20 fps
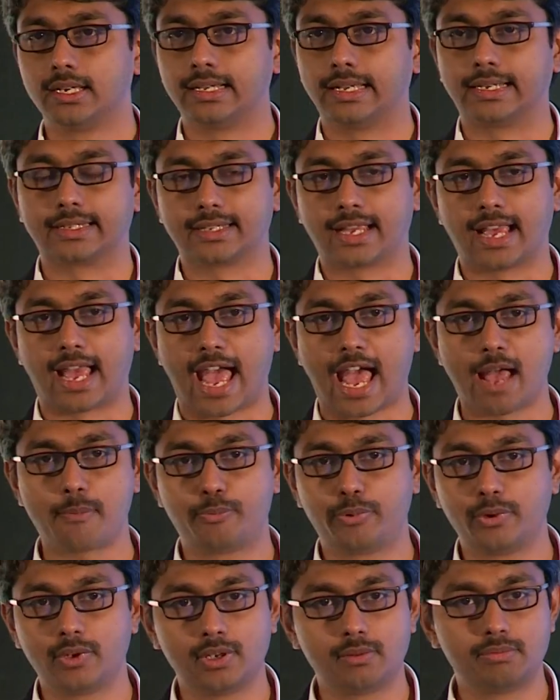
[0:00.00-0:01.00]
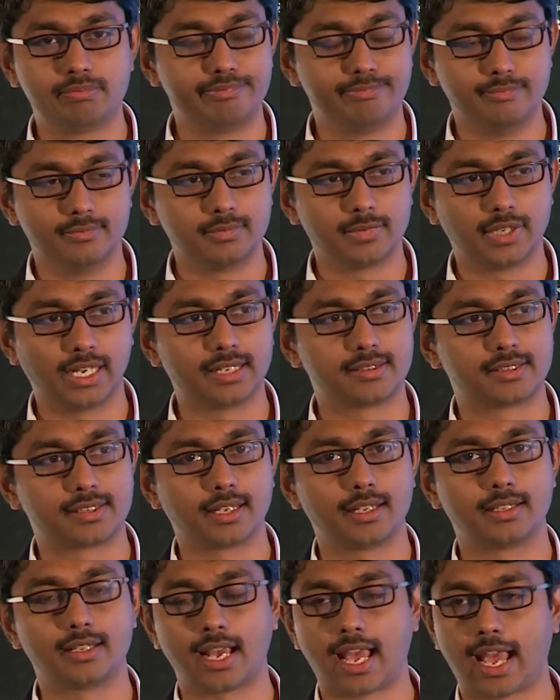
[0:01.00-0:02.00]
Like Apple, let's
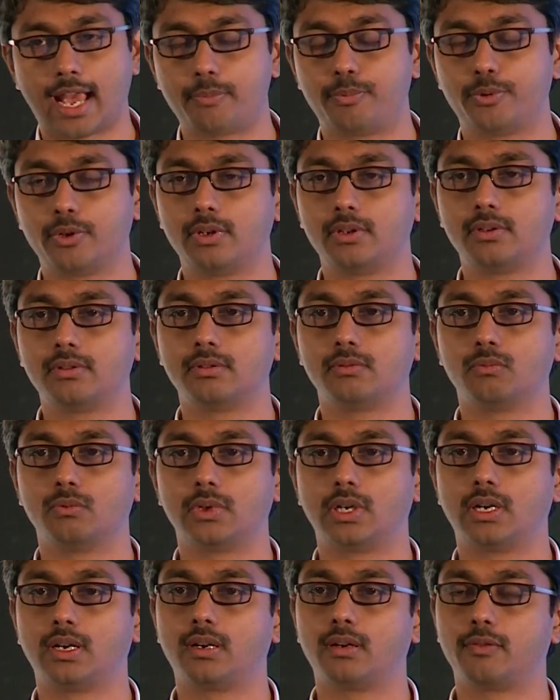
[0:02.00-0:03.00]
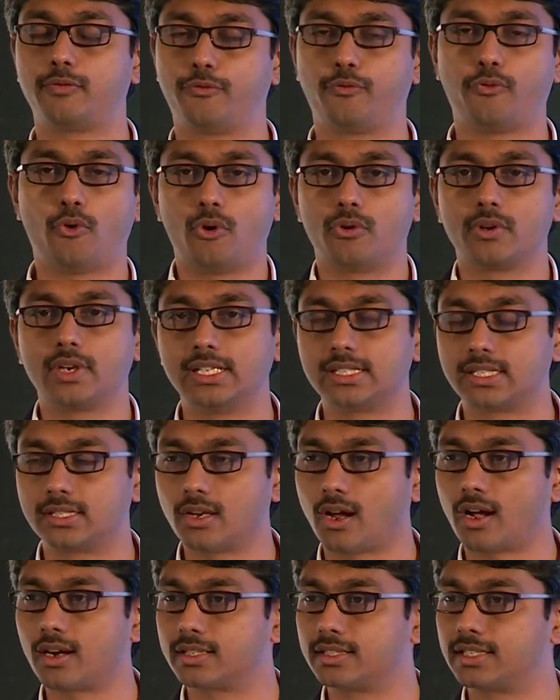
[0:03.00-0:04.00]
say the Apple phone is
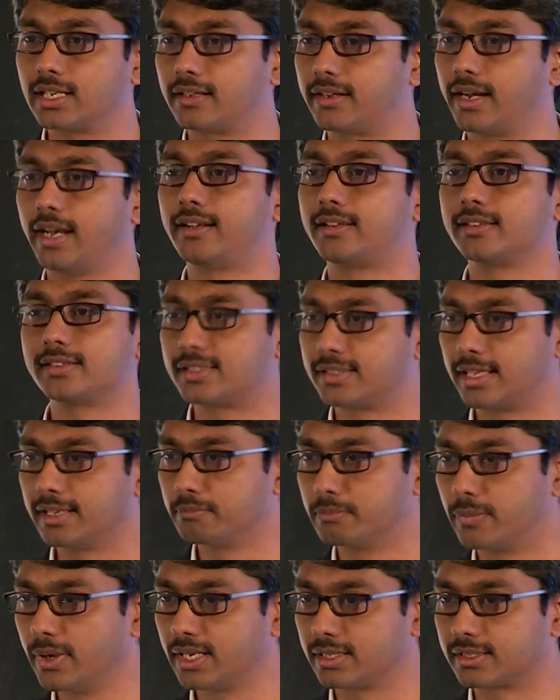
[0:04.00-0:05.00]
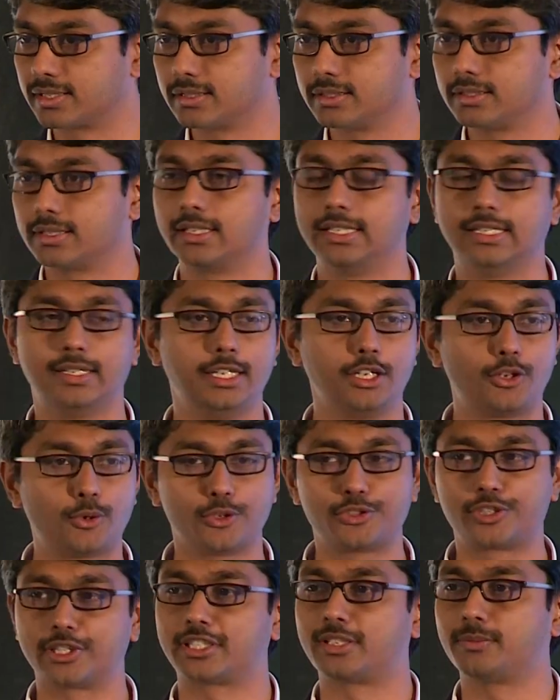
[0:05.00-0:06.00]
not the greatest thing built. The
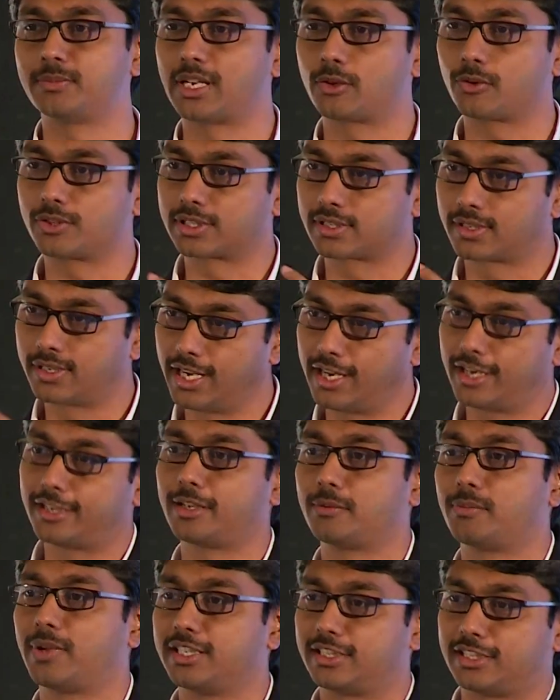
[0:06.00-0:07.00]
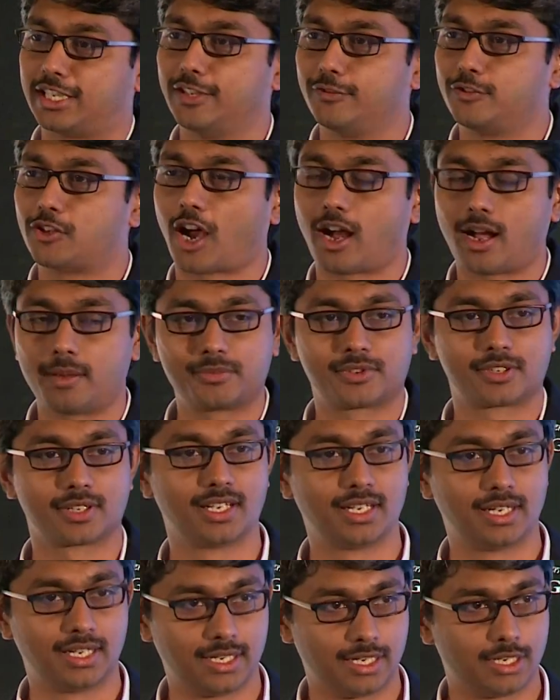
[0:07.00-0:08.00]
ecosystem that was created by Steve Jobs
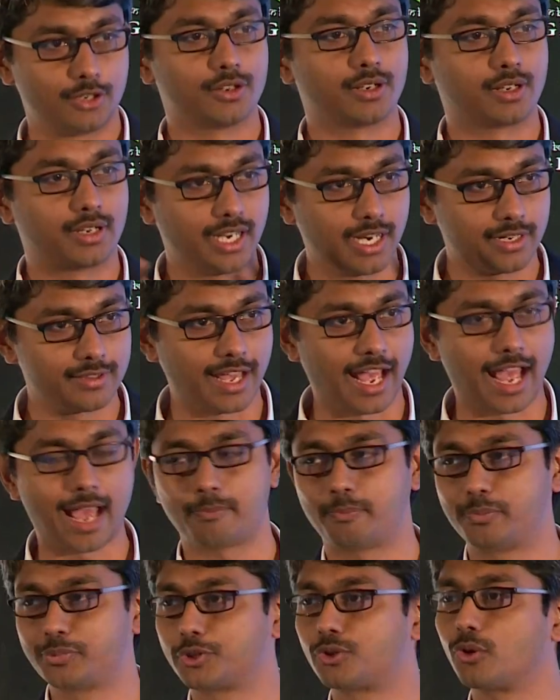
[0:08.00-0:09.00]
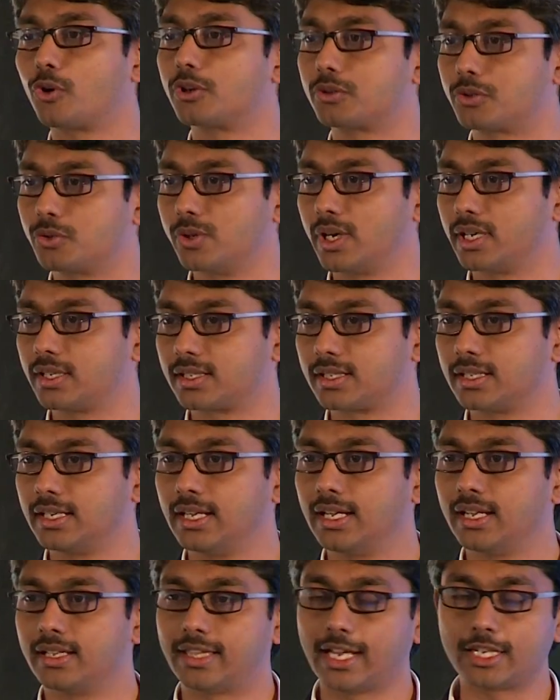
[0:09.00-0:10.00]
to create the App Store to it,
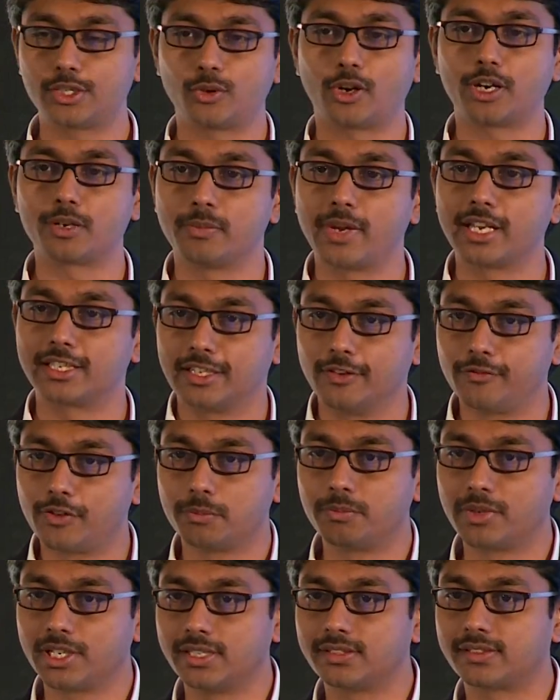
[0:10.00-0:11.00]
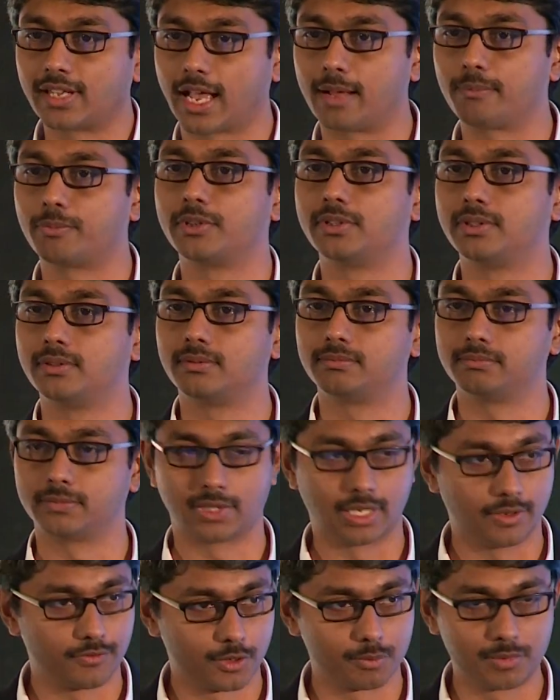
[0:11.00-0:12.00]
that's what makes everybody's
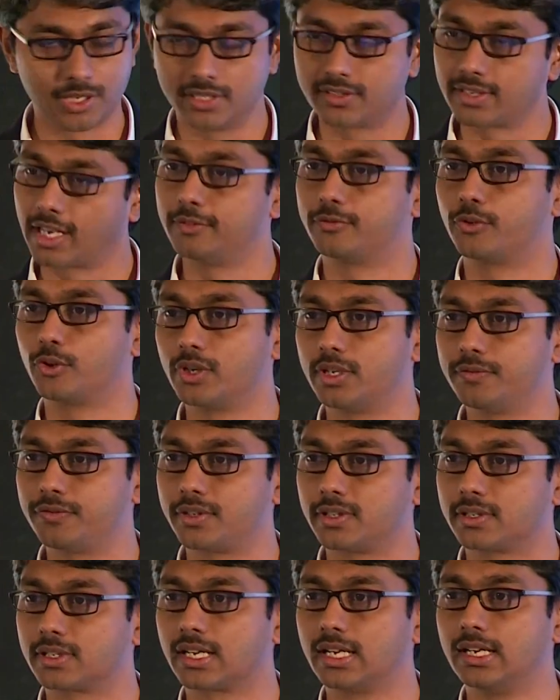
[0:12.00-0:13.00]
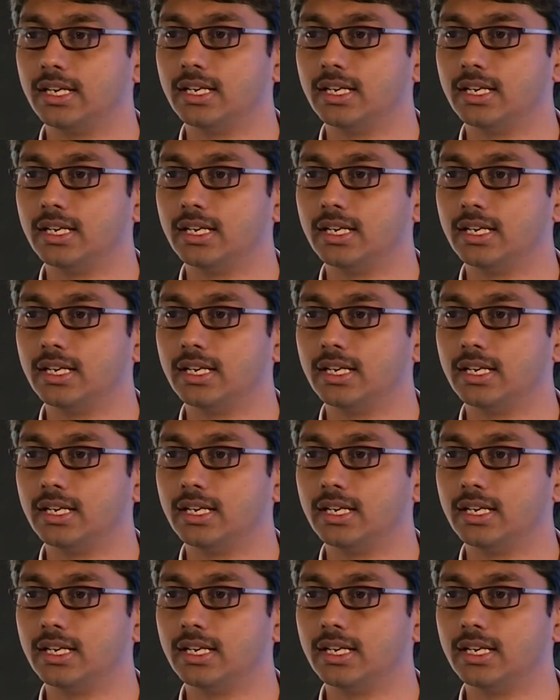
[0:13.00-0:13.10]
iPhone different.